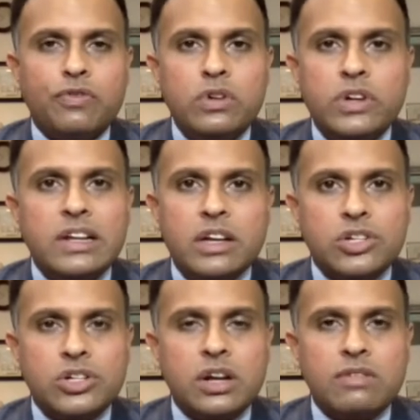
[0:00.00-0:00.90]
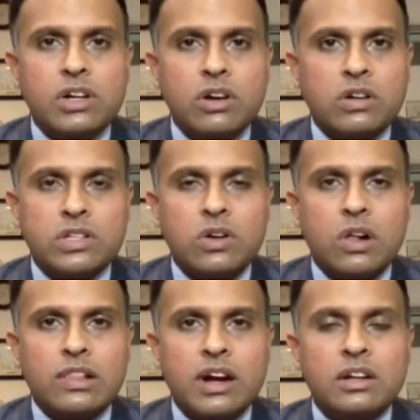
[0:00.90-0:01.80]
delegation level talks and all
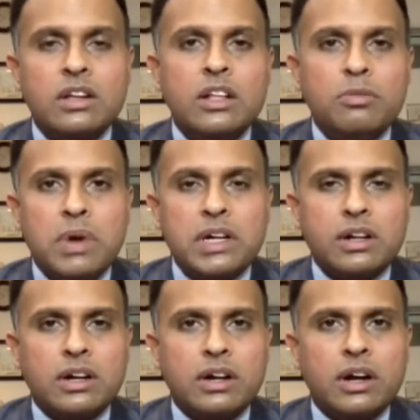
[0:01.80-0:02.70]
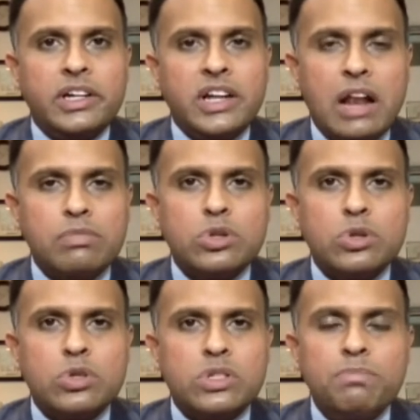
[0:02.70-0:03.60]
that, but it helps to
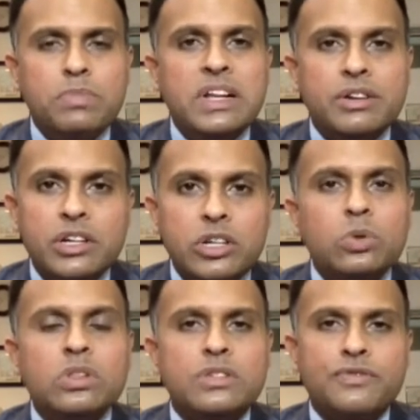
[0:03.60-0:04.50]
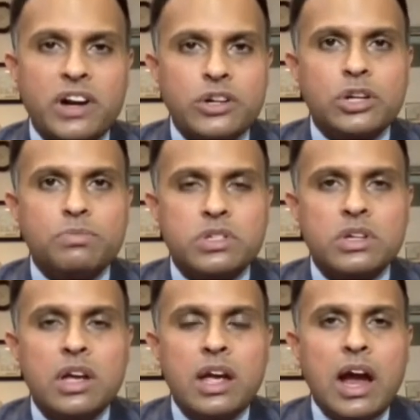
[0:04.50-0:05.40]
simply renew these friendships.
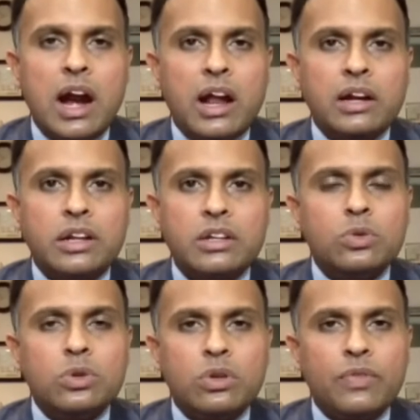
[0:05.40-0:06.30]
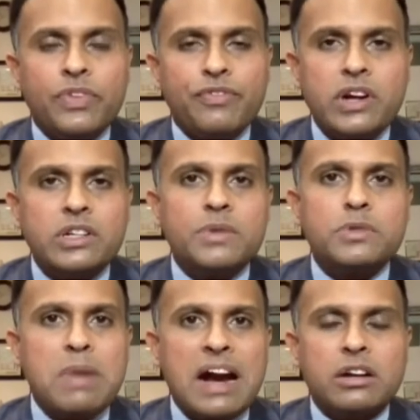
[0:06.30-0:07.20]
And I tell you, the friendships
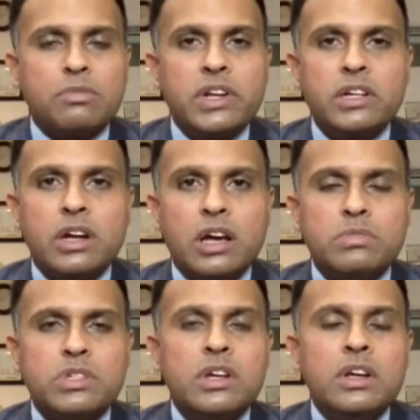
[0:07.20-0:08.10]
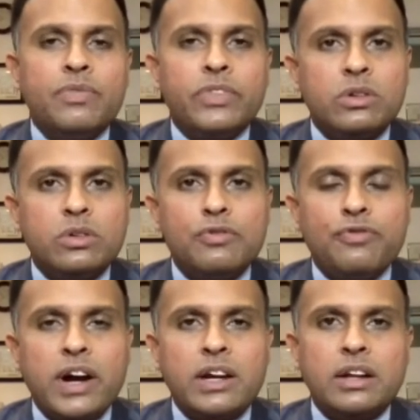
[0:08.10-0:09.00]
matter. Many times you
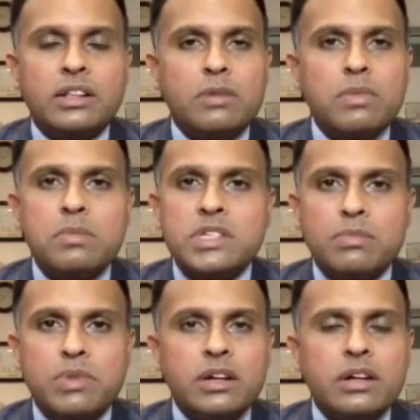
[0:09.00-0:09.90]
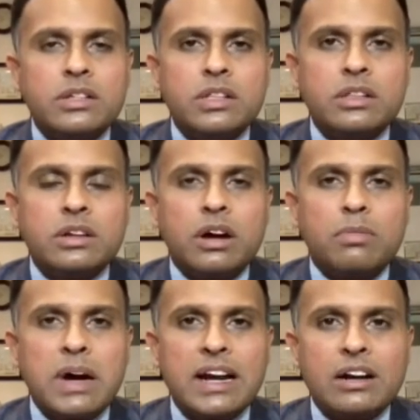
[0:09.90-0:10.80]
find that there may be some wrinkles in the
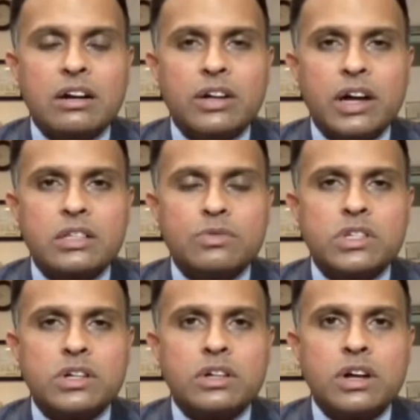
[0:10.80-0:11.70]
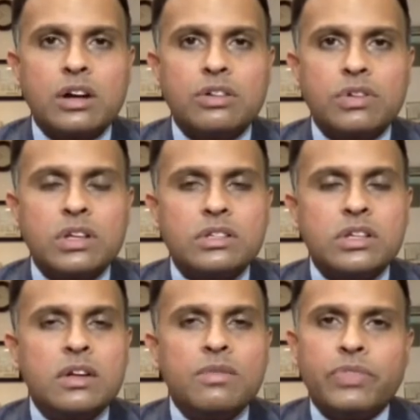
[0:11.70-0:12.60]
bilateral ties with certain countries.
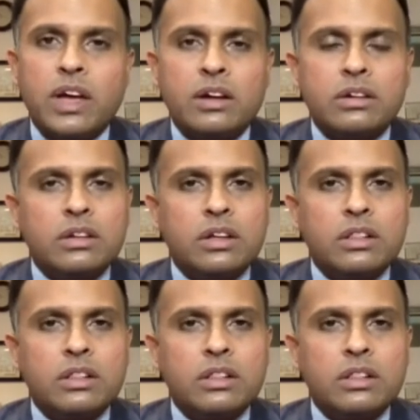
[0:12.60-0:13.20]
Then the